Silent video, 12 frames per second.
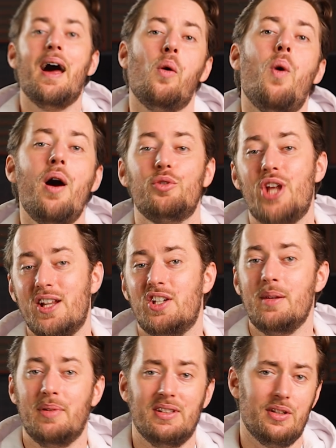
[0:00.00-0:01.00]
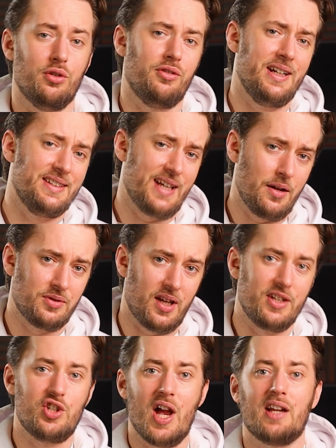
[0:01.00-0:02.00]
Now, while ChatGPT already sounds
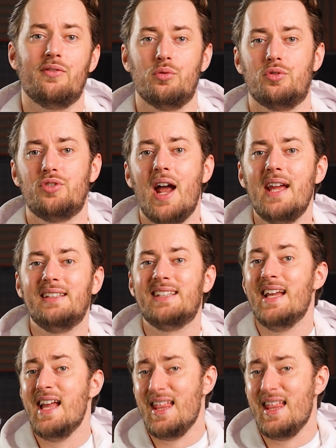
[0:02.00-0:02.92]
like jack of all trades,